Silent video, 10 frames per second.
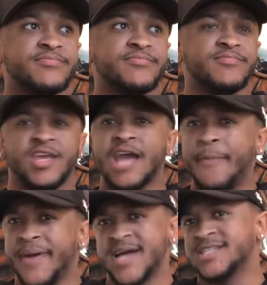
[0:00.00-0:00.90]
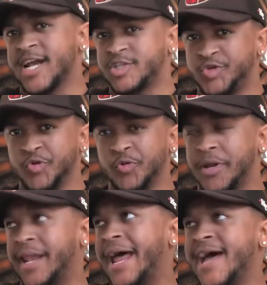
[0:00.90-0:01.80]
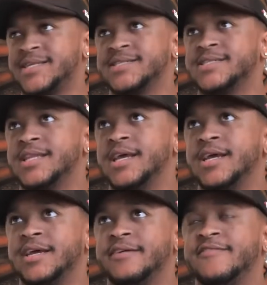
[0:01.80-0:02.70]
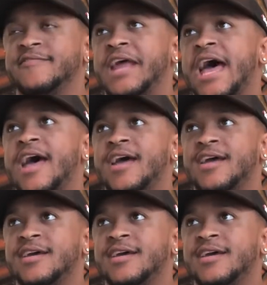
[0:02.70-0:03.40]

yeah, I passed like 2 classes there, if that.